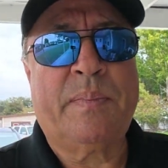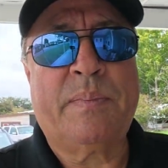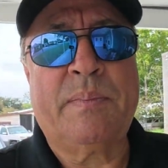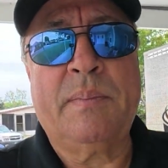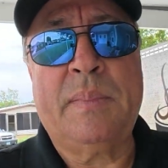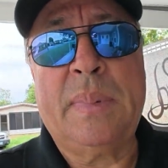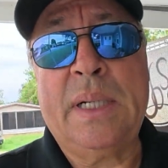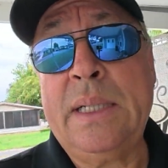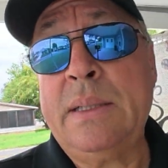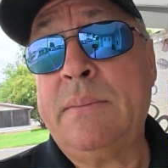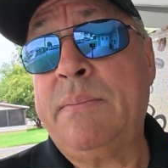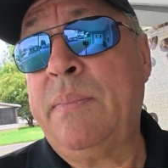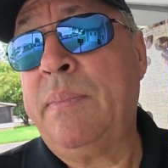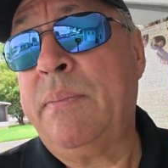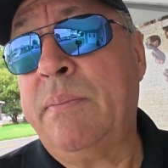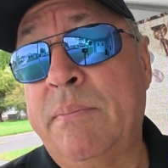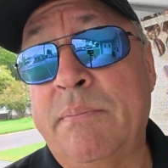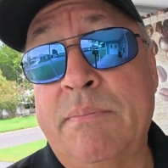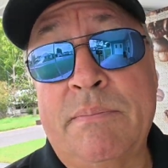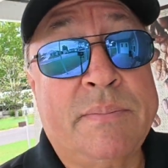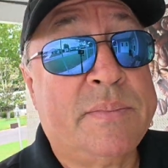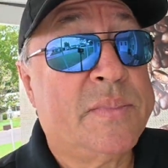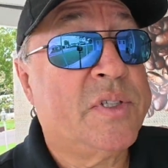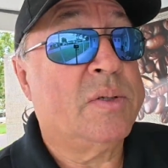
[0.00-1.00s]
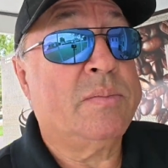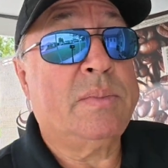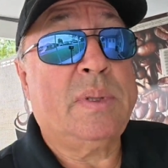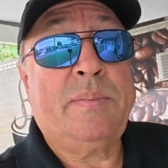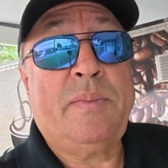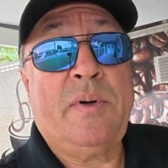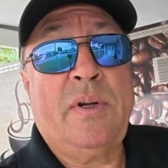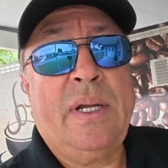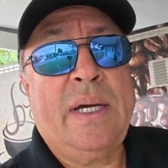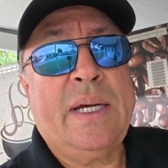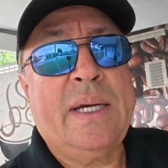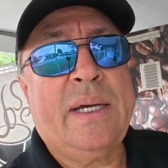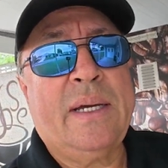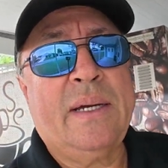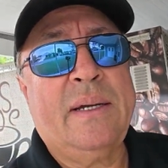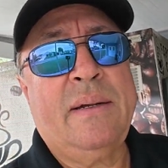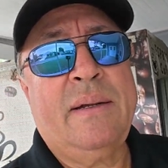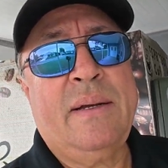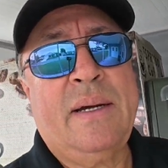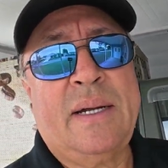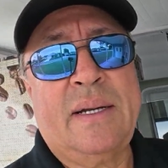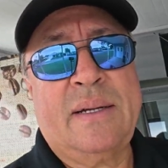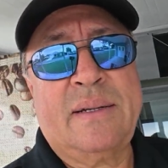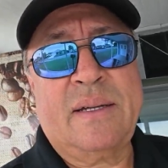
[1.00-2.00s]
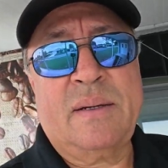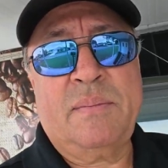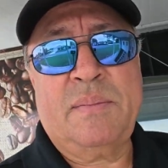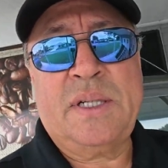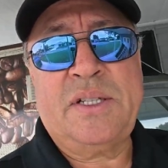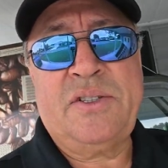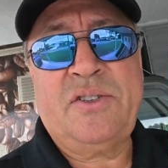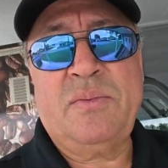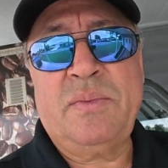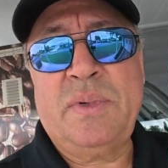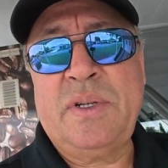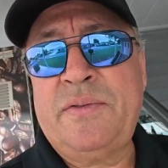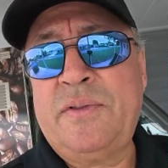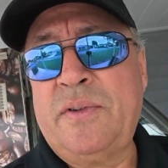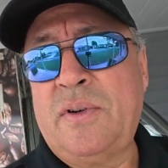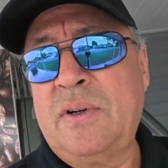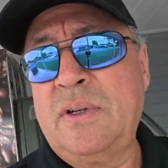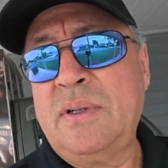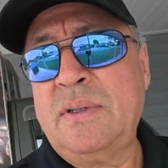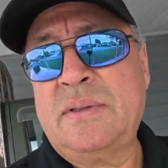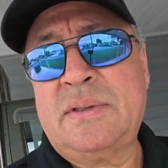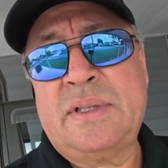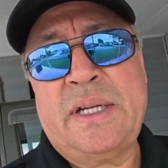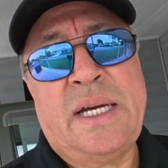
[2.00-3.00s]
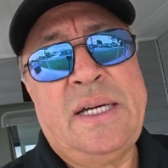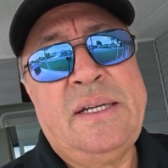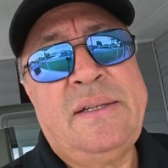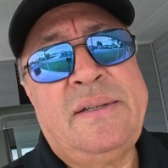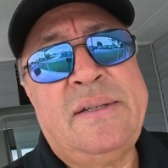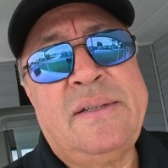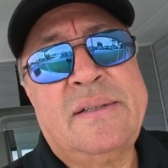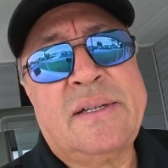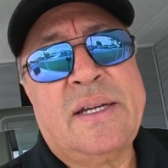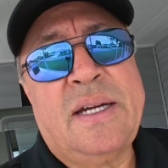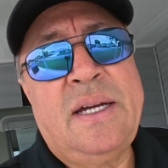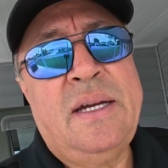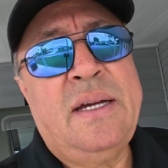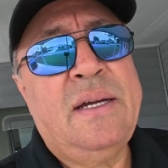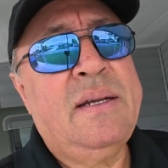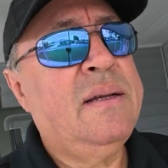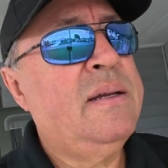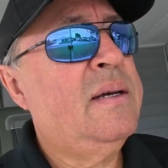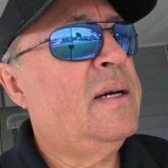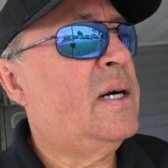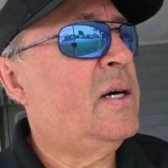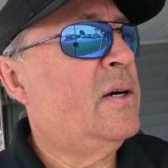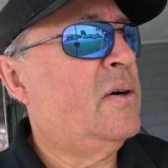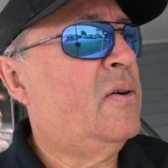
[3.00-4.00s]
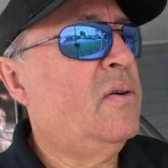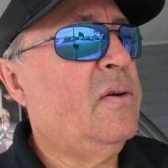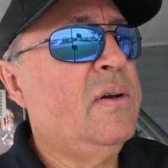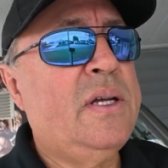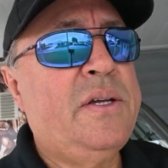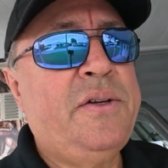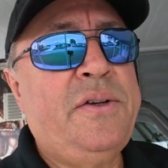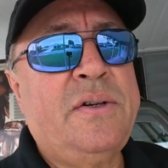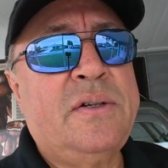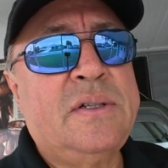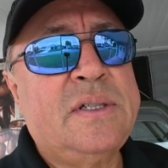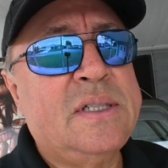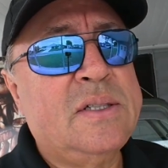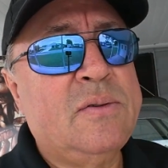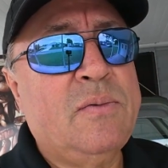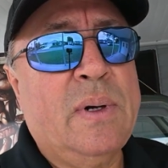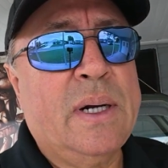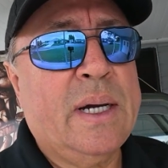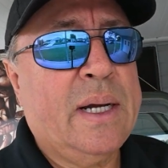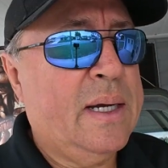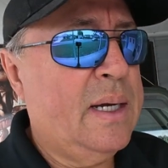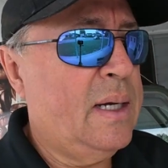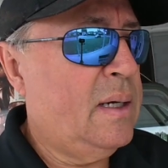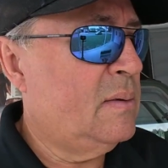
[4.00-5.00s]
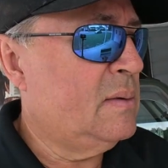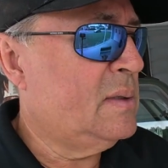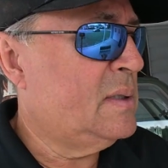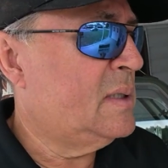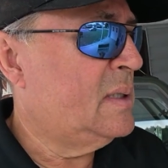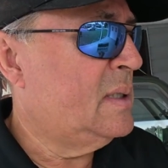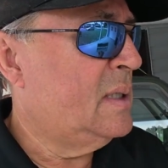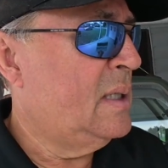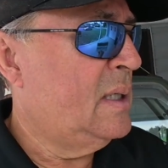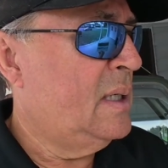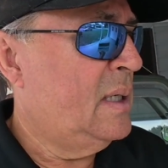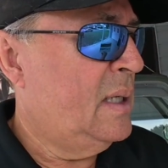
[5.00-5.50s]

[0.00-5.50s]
But some people like it. As I mentioned before, taste is king. Only yours is what counts.